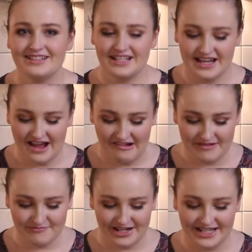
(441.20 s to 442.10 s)
So now
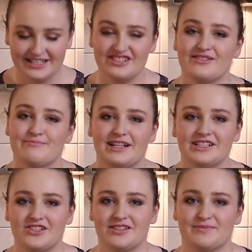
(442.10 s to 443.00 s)
I'm ready to
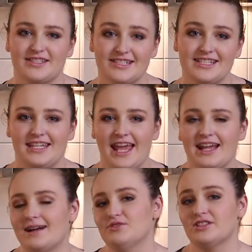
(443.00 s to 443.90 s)
embellish them. So
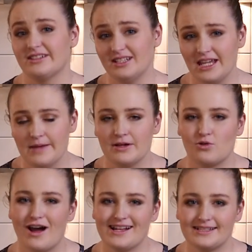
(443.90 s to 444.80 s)
today I'm just going to keep it quite